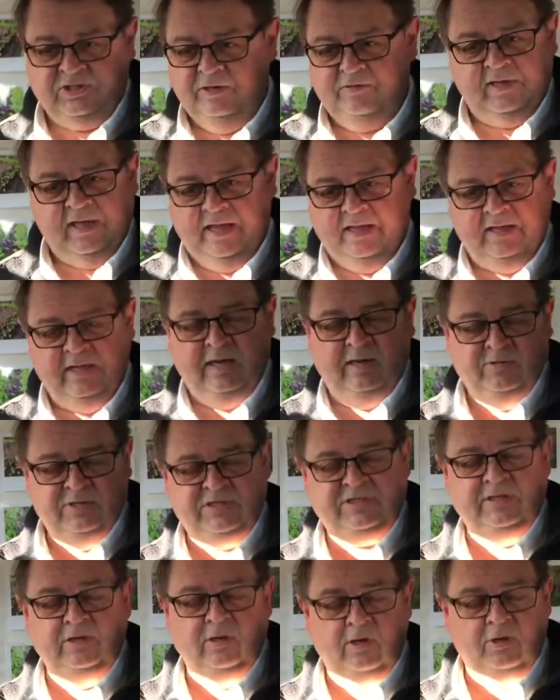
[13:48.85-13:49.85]
okay, I was
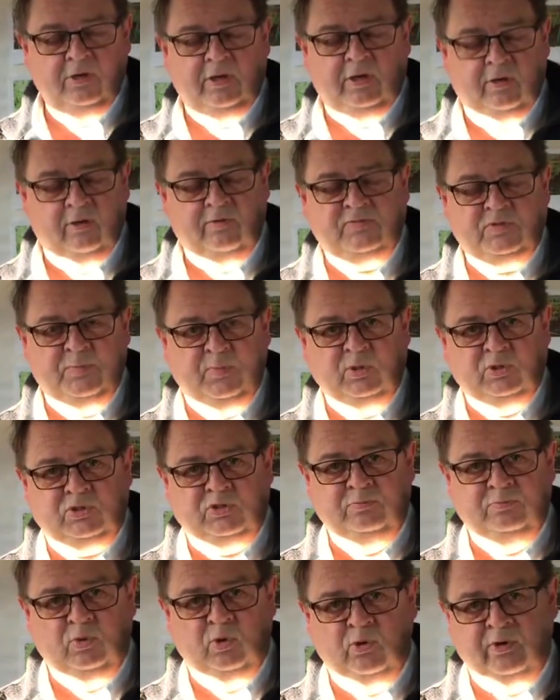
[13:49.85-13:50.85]
still early enough to put
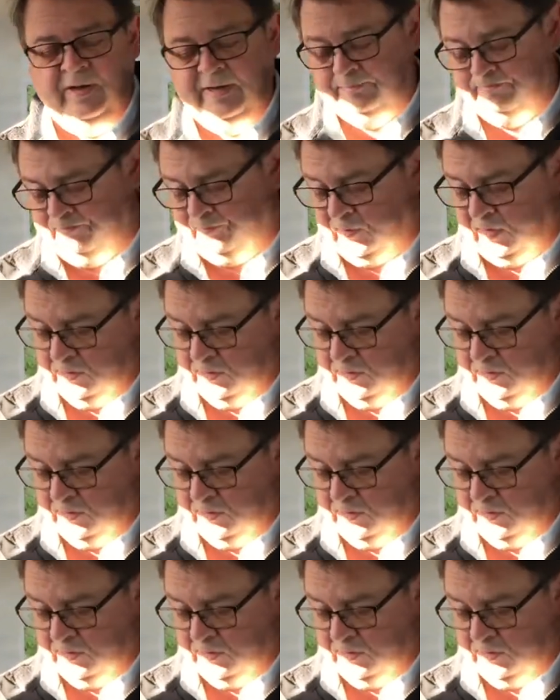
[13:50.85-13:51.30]
some more in.